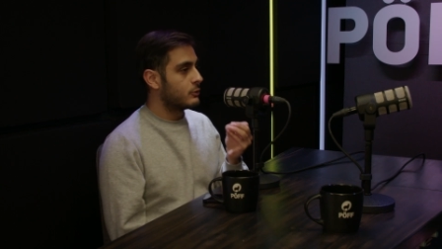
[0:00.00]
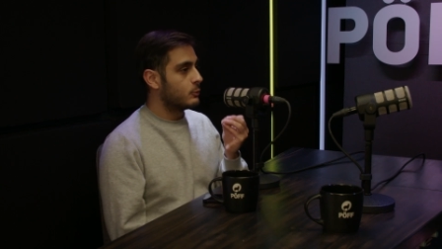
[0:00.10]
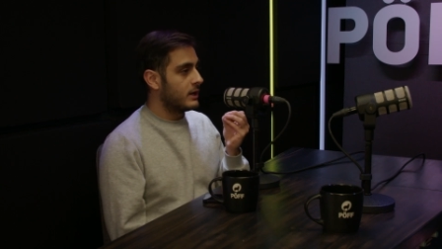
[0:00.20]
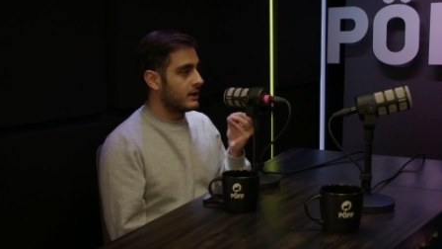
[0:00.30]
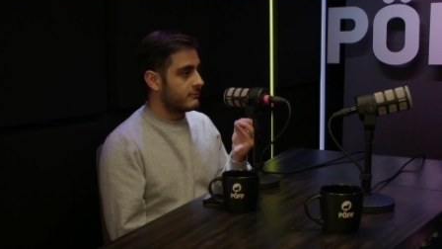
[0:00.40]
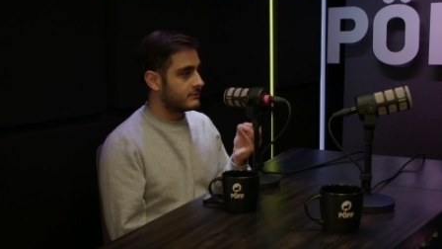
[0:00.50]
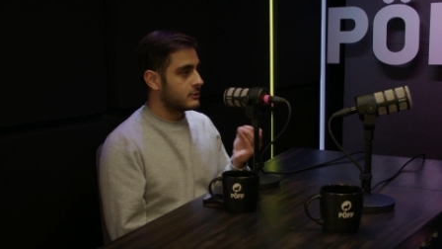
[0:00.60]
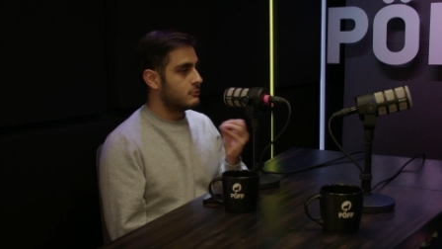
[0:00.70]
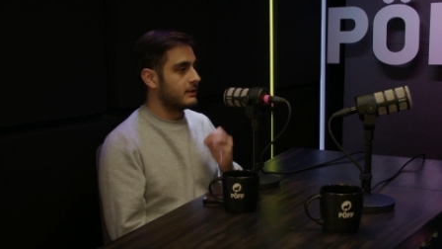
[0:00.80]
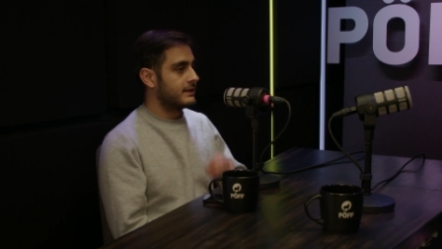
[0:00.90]
way of the
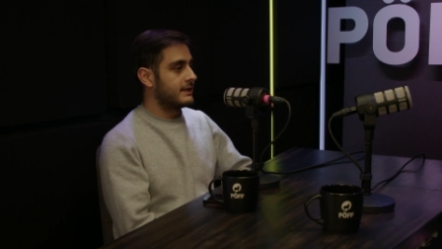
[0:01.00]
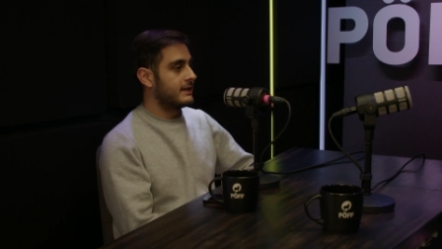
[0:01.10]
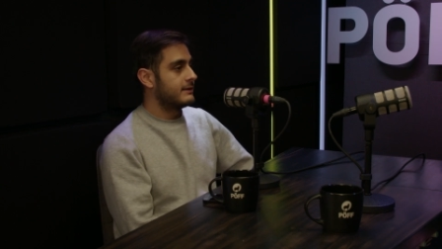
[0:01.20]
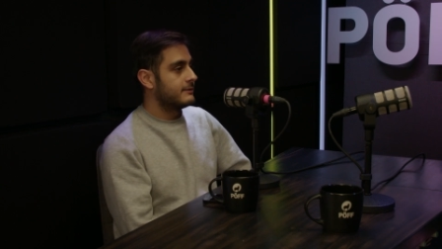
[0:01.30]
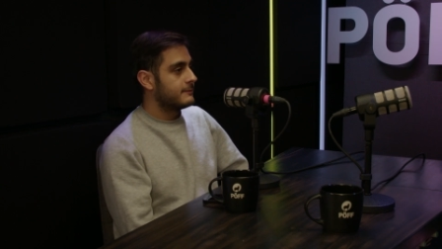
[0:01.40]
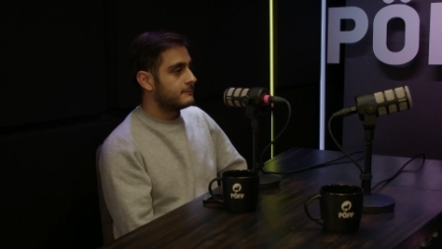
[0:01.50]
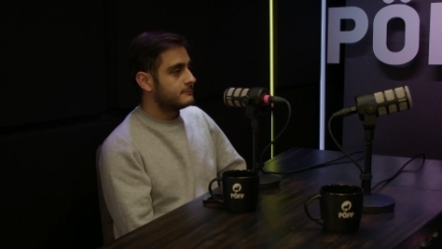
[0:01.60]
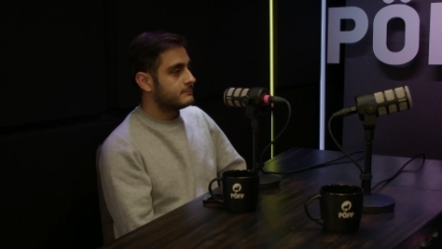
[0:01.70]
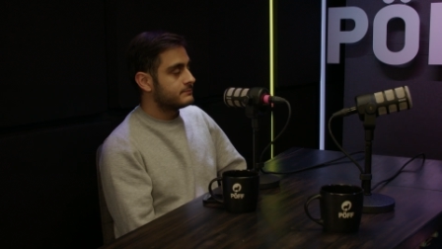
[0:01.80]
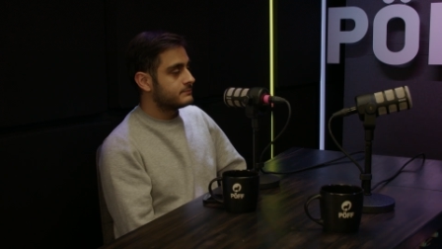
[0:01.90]
quality
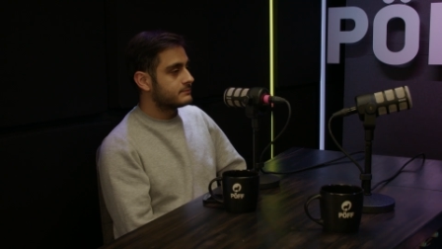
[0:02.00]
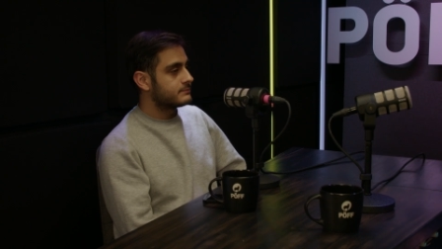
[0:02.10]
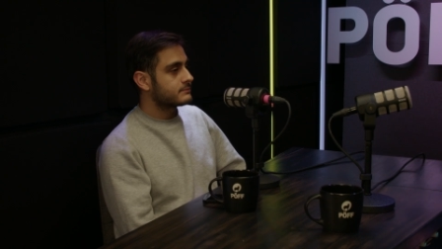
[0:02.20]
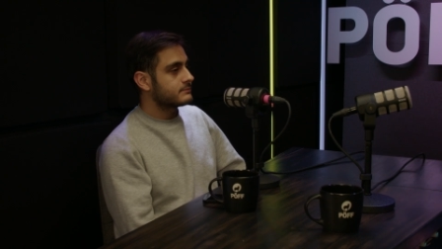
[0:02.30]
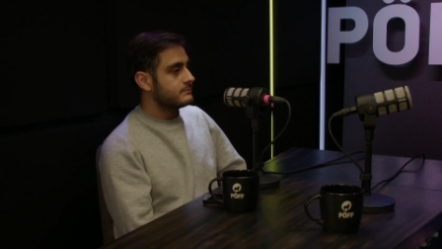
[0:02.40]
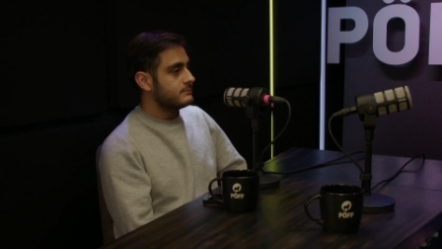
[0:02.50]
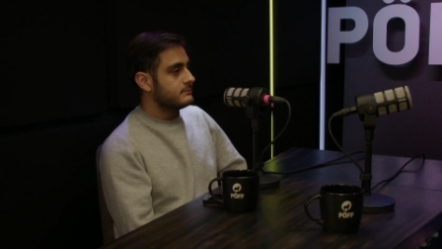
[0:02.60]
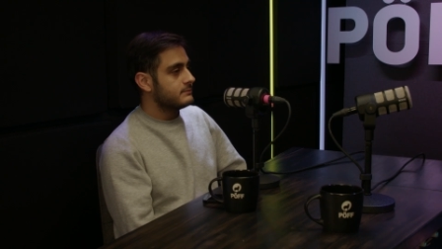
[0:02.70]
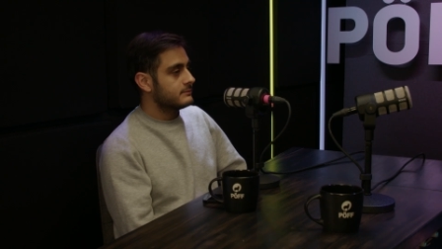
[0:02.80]
Okay,